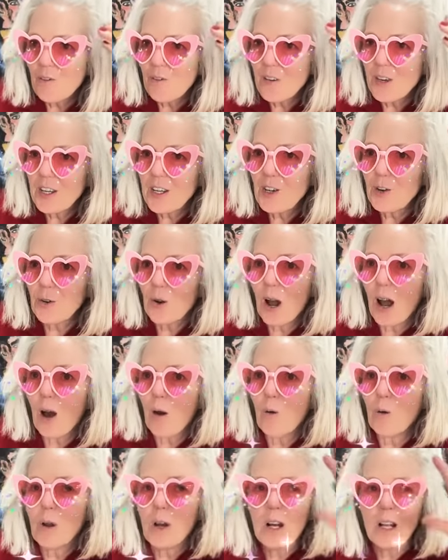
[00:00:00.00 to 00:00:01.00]
figure
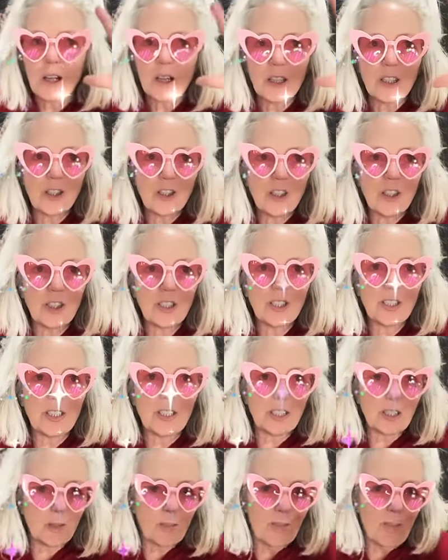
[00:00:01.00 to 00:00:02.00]
out
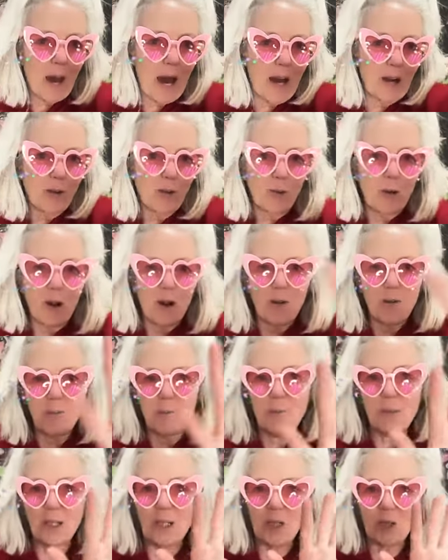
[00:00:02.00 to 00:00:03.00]
logistics,
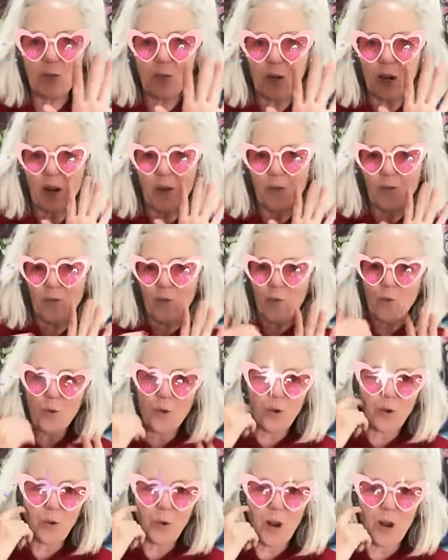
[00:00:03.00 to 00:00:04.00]
background, middle ground,
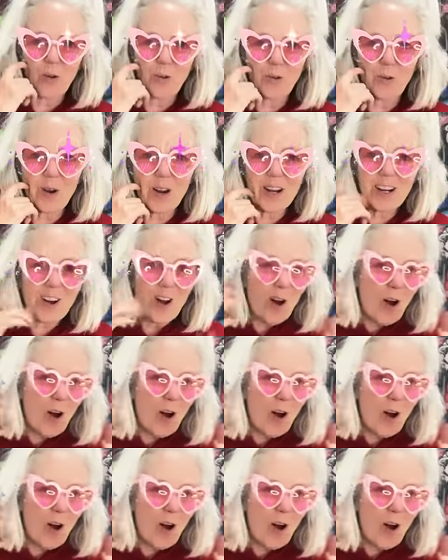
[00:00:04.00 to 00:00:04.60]
foreground, right?